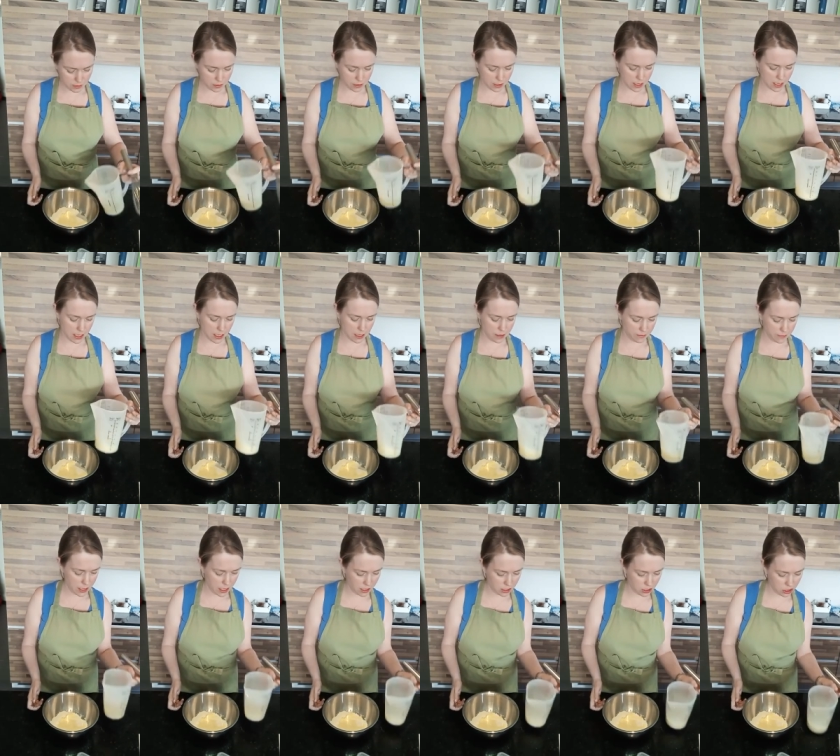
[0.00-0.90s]
the
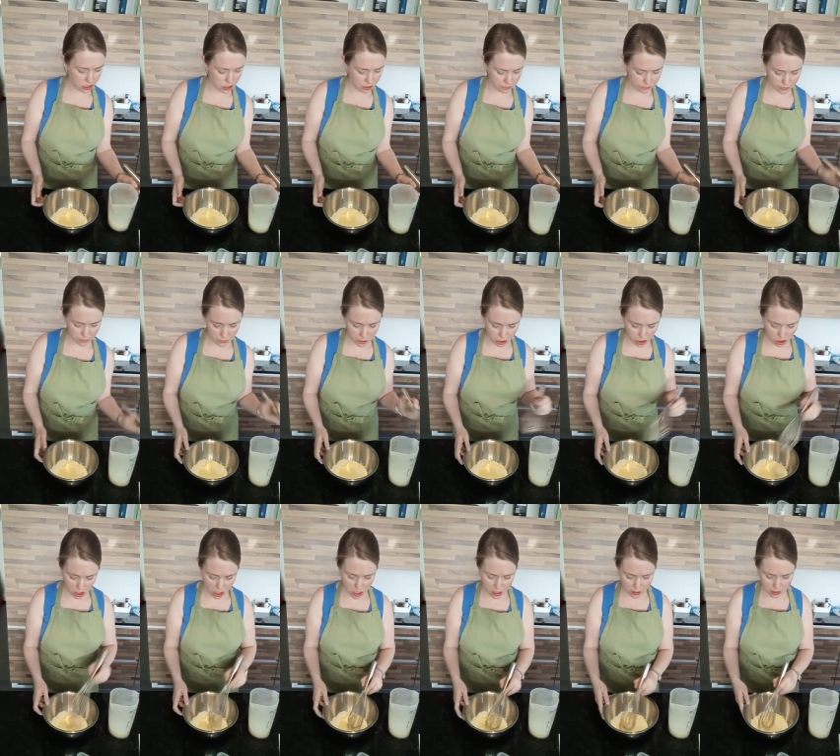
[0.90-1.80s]
mixture from the
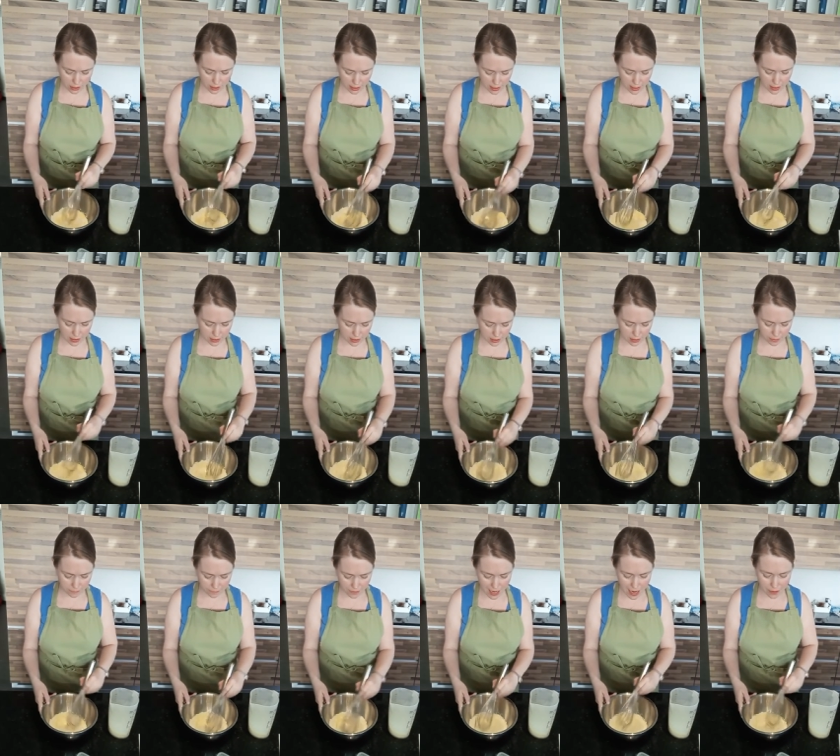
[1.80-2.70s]
jug into the
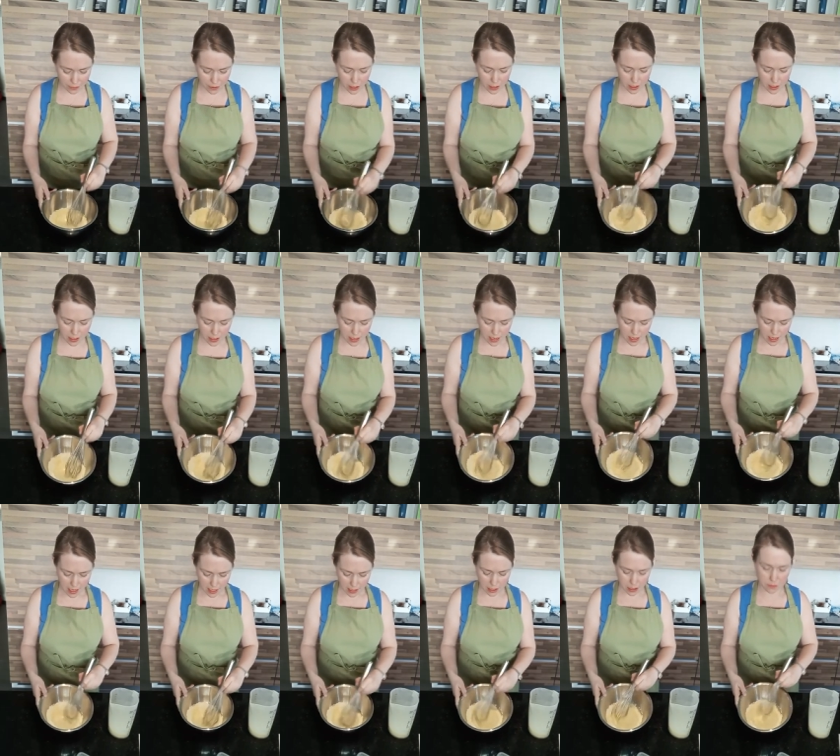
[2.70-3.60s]
flour
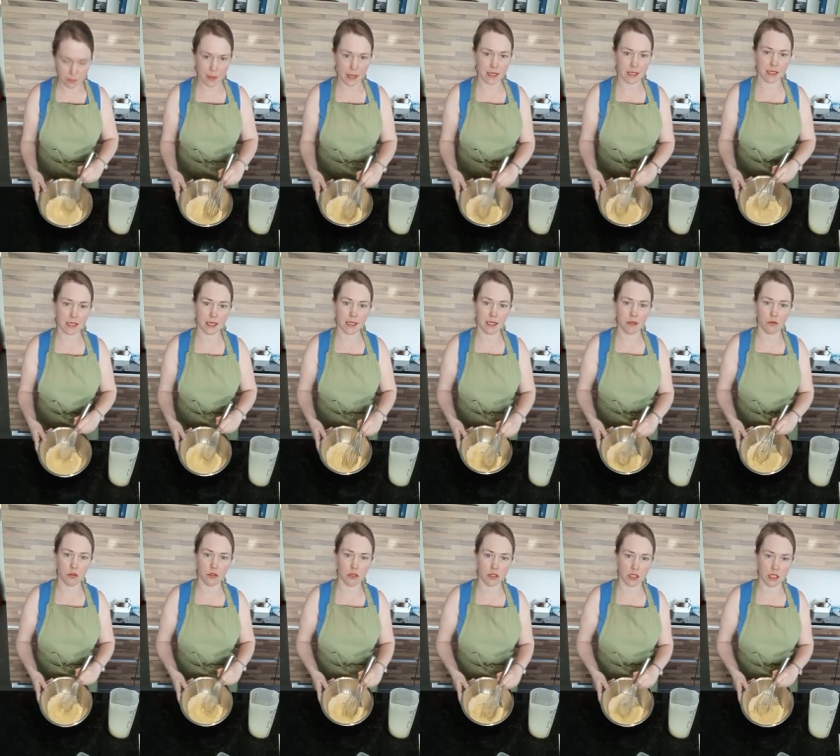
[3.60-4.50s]
and you basically
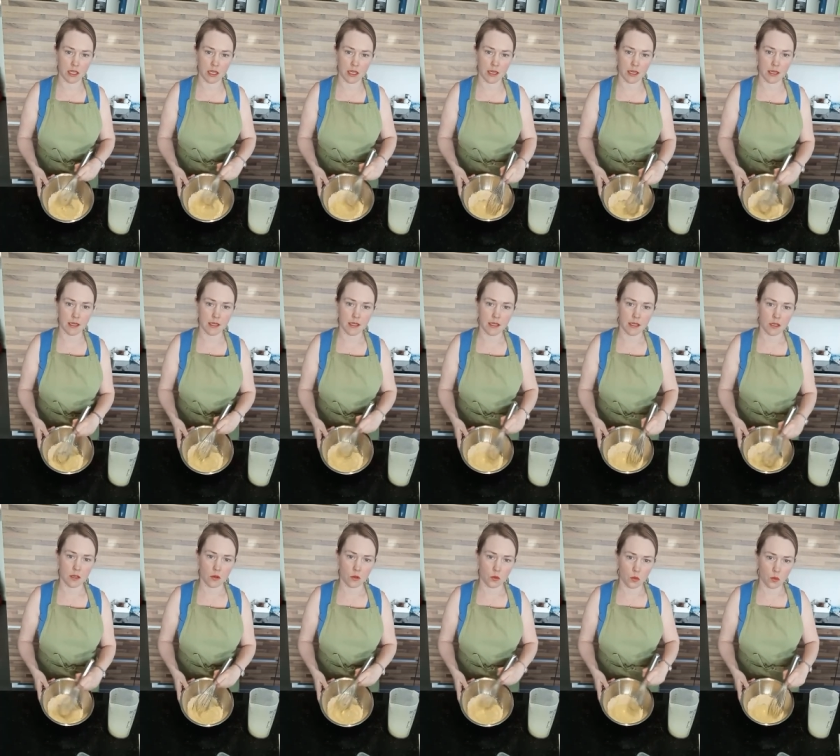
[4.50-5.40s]
want to
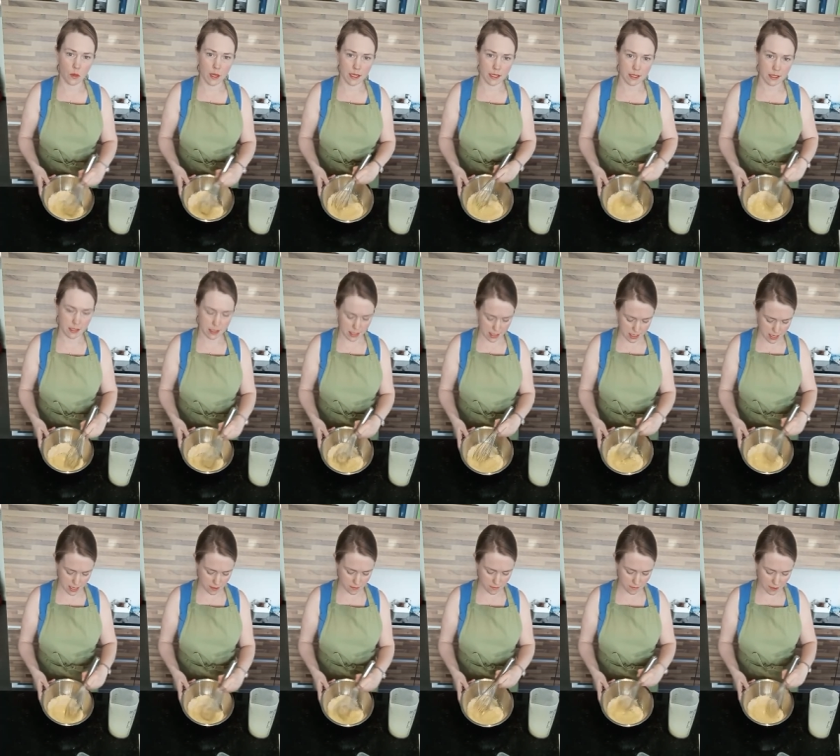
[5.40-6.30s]
whisk
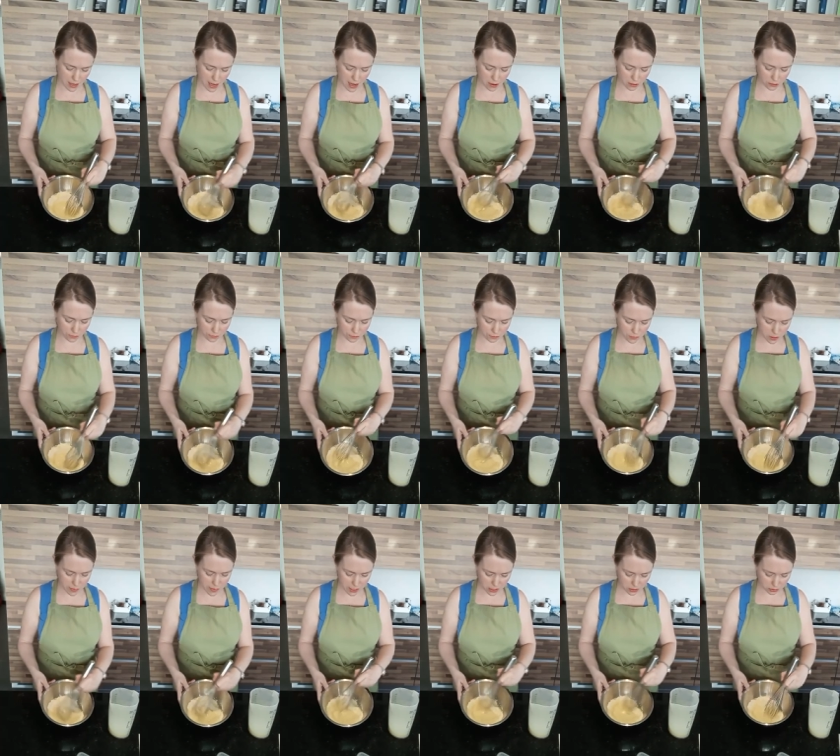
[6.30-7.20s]
in out from
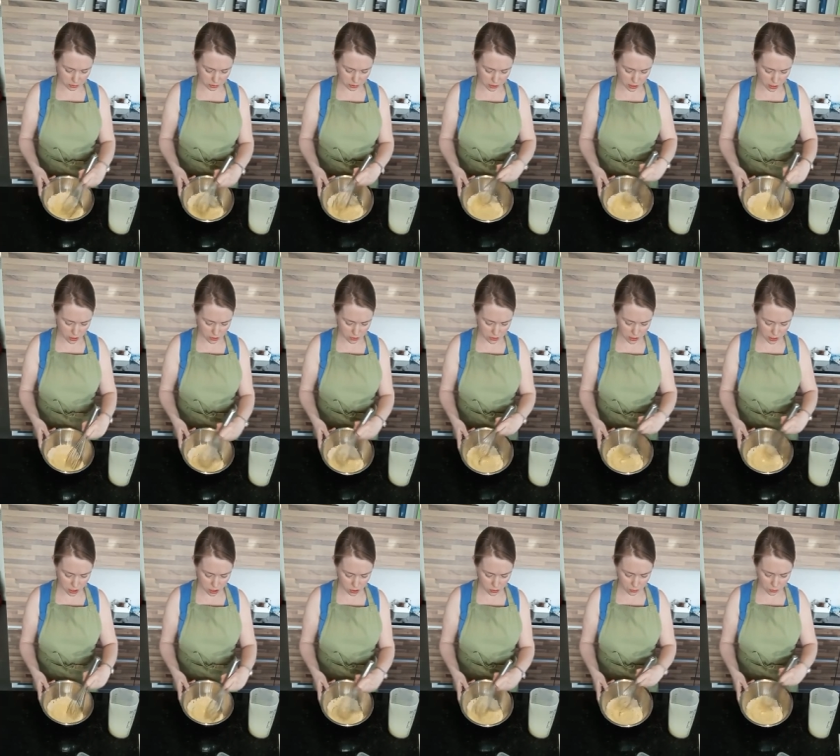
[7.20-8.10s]
the middle so
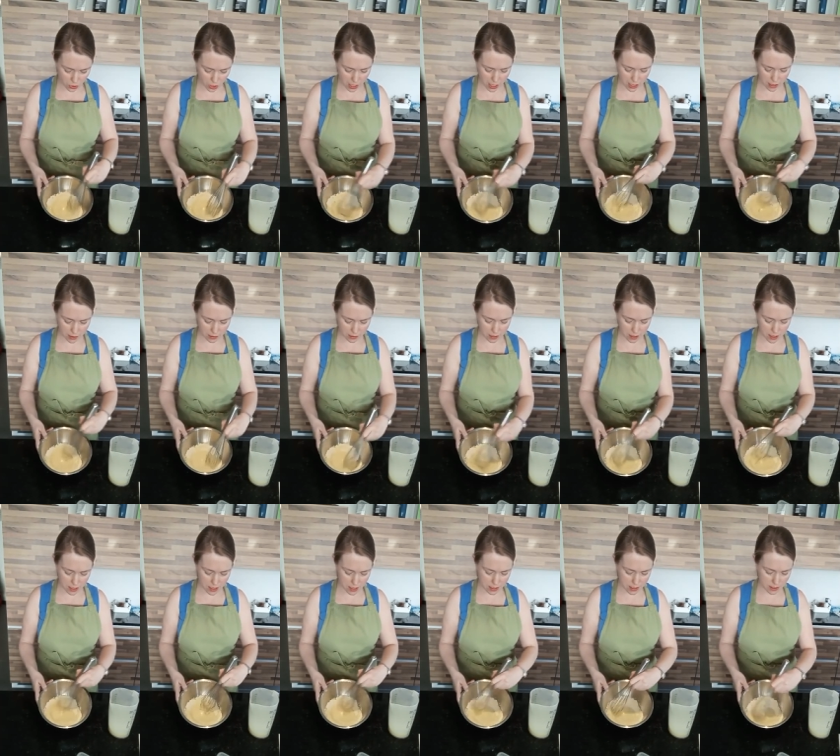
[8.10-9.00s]
that you're bringing
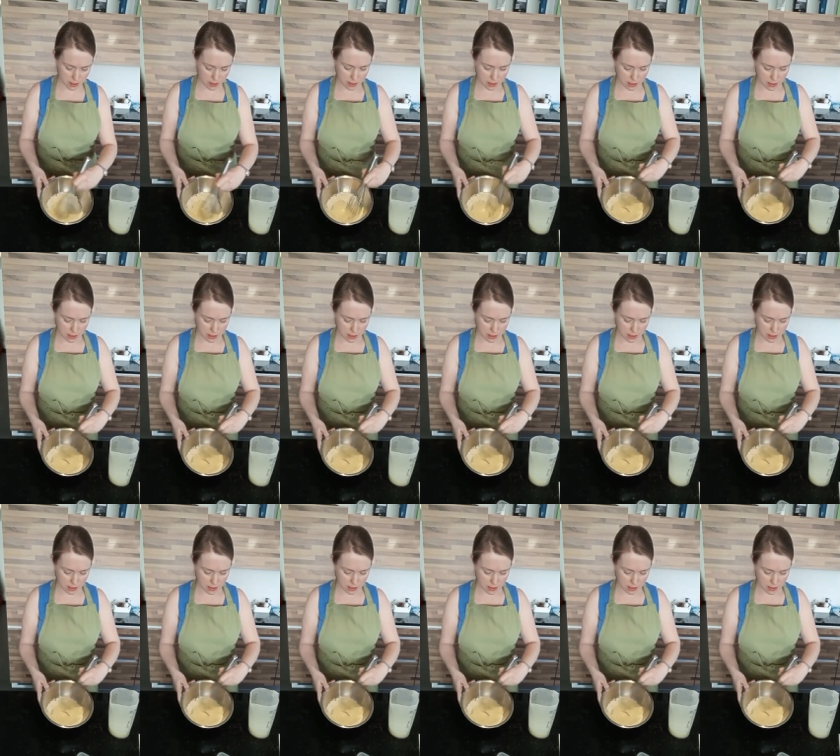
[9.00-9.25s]
the